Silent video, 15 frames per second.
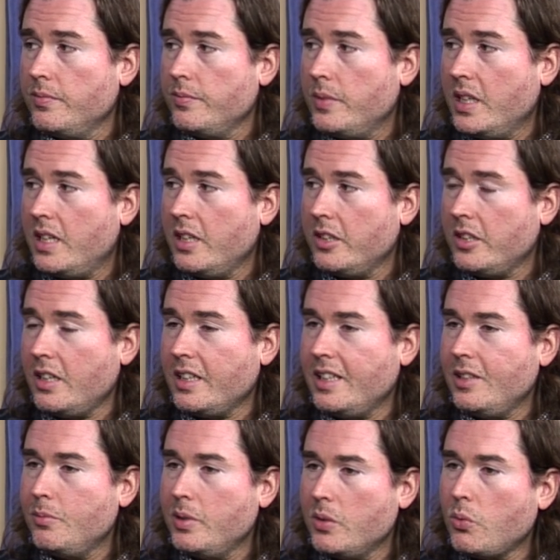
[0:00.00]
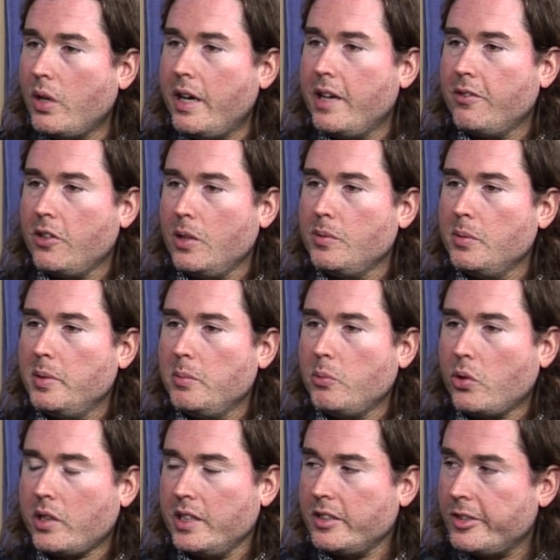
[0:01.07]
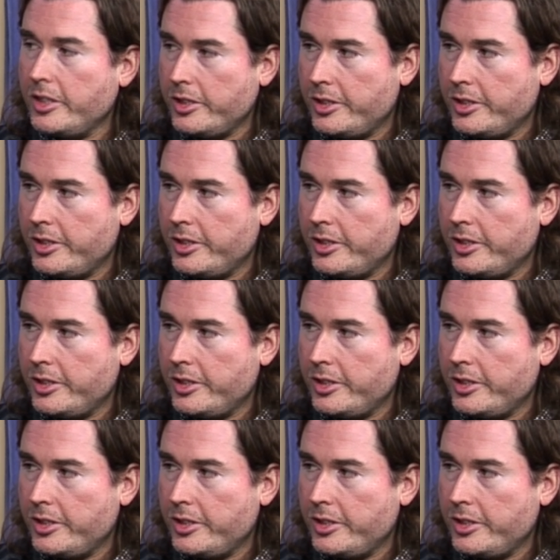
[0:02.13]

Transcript: because, like, you've been waiting for him to be more consistent.